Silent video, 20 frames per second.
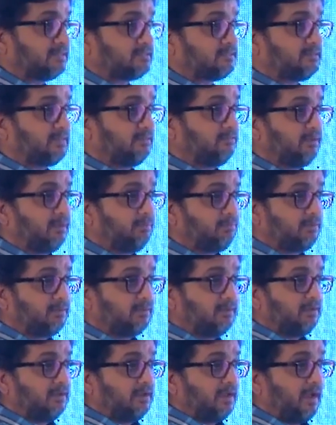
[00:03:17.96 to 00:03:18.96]
has developed
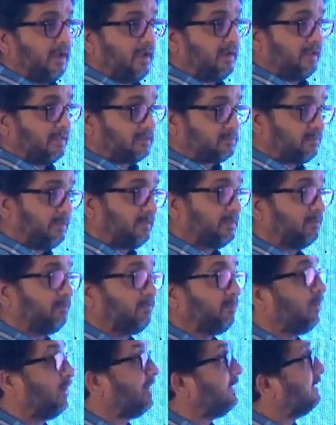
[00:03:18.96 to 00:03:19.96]
and has been
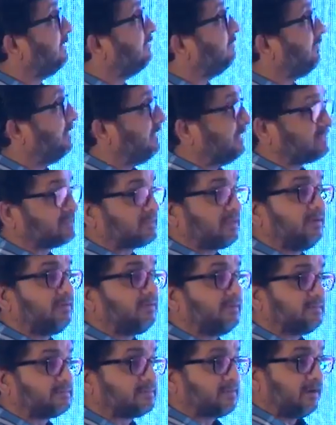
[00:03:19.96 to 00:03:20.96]
deployed in various
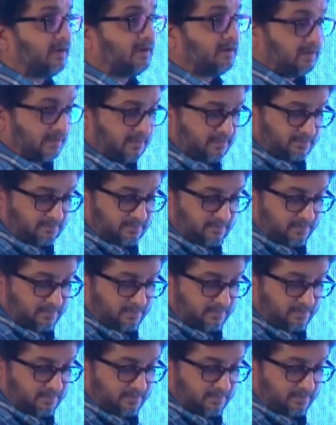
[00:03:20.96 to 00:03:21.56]
countries currently.